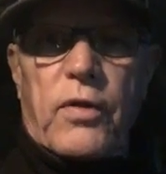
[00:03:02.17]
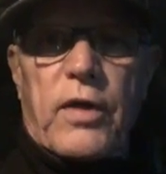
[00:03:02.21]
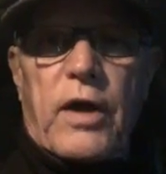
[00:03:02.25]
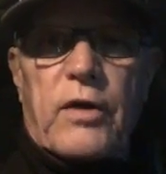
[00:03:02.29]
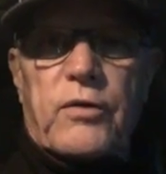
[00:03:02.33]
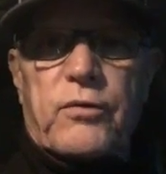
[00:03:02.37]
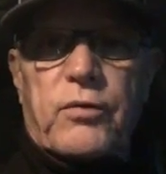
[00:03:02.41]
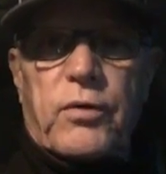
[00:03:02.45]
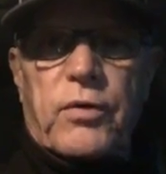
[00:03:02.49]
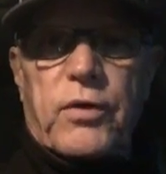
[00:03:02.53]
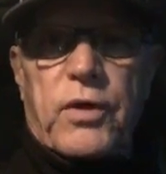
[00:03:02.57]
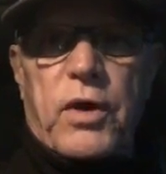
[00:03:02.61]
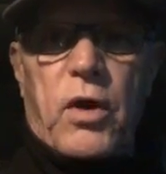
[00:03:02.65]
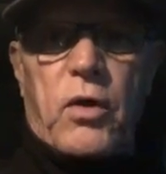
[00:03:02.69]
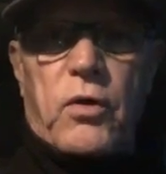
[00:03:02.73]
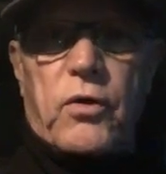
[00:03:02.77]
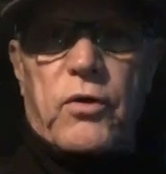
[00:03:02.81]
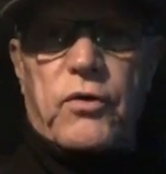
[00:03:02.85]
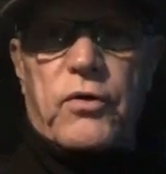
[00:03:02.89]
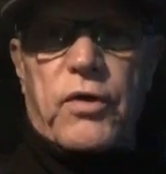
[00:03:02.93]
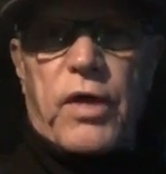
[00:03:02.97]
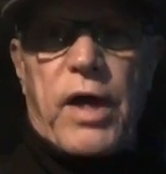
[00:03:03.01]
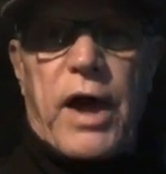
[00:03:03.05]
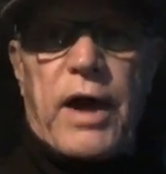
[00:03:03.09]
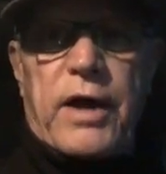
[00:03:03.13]
That's what the
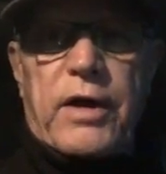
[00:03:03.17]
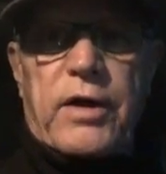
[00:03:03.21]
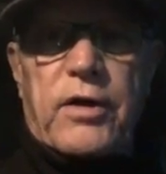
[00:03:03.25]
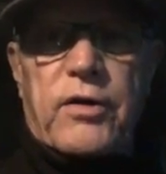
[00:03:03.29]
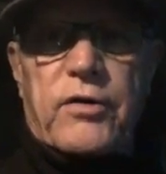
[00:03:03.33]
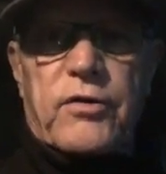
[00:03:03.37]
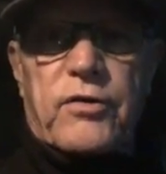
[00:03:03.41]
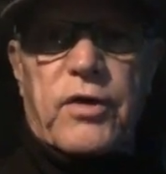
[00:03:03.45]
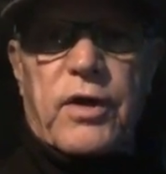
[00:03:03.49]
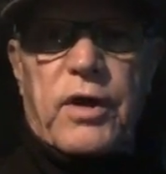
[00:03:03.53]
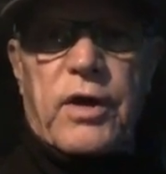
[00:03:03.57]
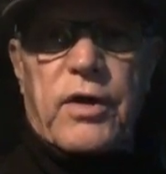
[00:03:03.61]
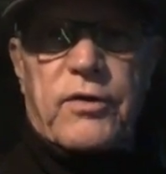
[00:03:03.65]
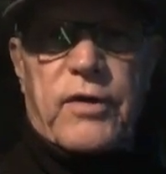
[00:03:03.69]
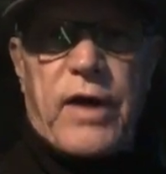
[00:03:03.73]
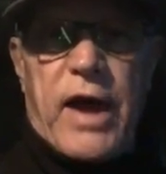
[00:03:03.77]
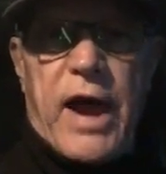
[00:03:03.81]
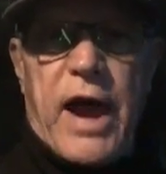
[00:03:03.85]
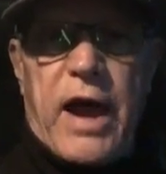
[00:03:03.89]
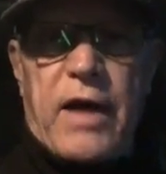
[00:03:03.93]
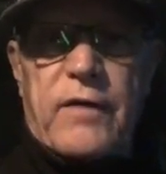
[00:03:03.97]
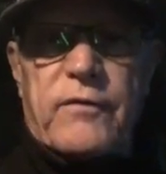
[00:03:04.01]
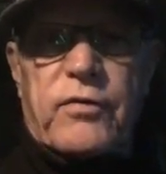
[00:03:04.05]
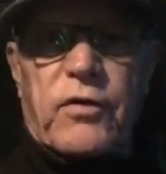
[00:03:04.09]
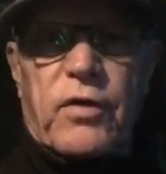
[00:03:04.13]
owners like, is a
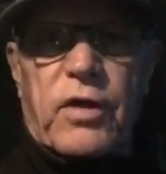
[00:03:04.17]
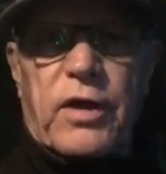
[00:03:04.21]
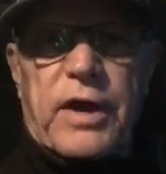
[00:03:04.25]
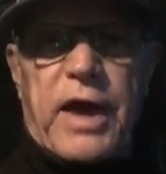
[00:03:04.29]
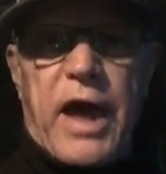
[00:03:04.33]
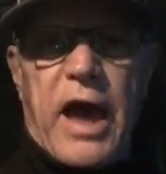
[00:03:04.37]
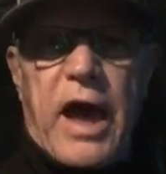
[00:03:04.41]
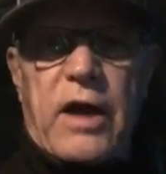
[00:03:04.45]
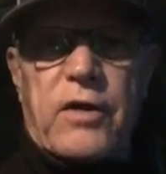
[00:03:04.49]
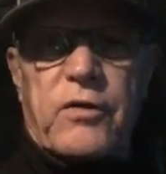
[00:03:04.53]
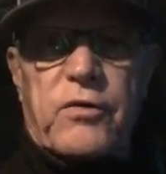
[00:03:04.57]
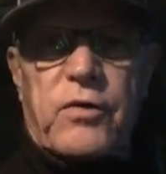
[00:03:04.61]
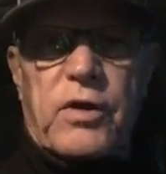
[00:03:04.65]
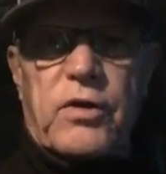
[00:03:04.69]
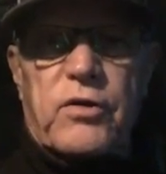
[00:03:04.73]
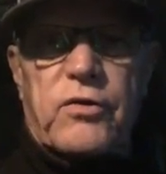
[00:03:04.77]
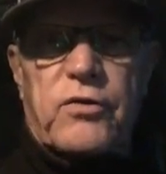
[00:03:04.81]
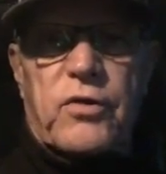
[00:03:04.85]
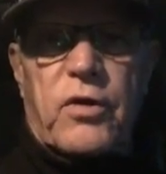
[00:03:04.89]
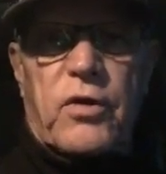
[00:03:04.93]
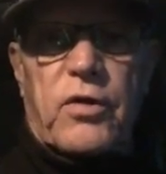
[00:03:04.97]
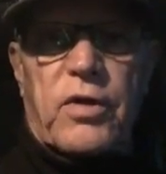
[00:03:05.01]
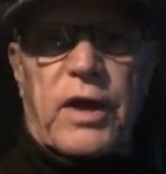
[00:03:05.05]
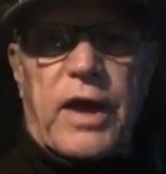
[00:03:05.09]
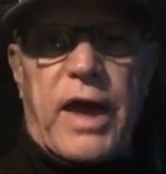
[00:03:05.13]
handful of cat treats,
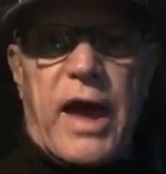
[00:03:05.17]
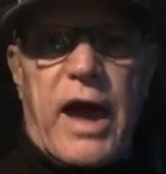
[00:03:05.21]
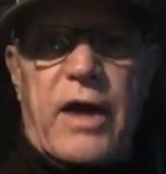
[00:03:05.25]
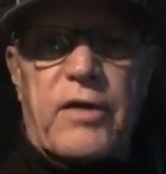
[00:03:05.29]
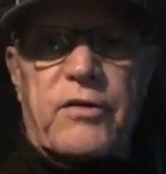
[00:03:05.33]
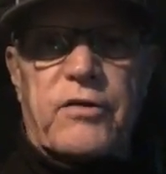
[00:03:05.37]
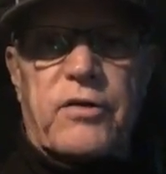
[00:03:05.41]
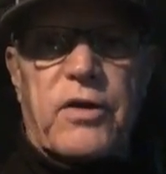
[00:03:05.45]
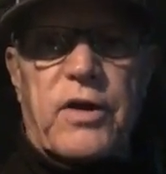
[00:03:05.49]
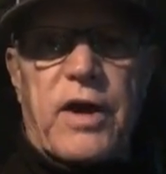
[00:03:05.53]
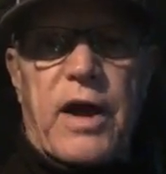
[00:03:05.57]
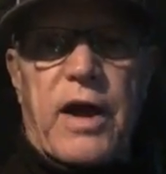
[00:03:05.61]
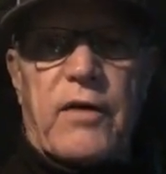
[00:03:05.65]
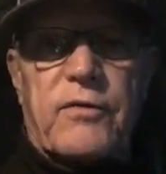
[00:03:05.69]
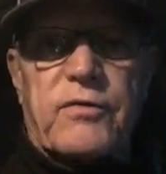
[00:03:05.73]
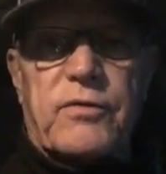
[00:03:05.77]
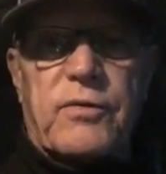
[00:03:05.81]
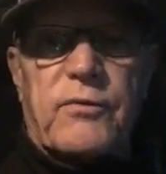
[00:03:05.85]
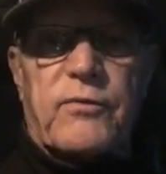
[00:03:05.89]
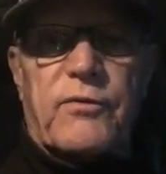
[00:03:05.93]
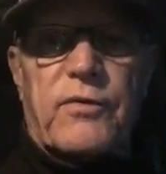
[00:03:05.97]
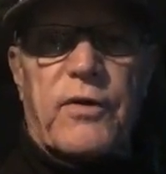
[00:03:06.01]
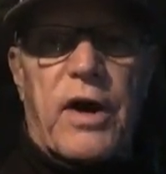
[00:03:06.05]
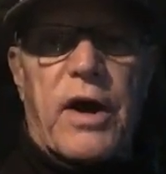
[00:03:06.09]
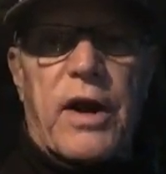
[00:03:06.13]
so the cats can have
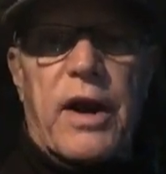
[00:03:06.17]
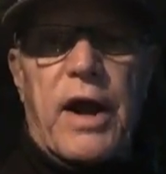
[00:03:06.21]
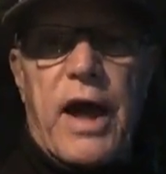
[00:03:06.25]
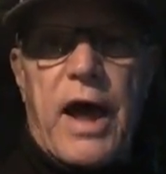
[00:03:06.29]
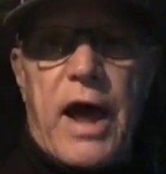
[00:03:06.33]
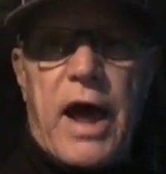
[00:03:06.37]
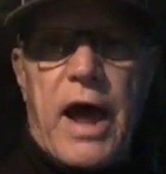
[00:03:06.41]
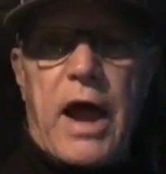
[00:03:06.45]
some fun.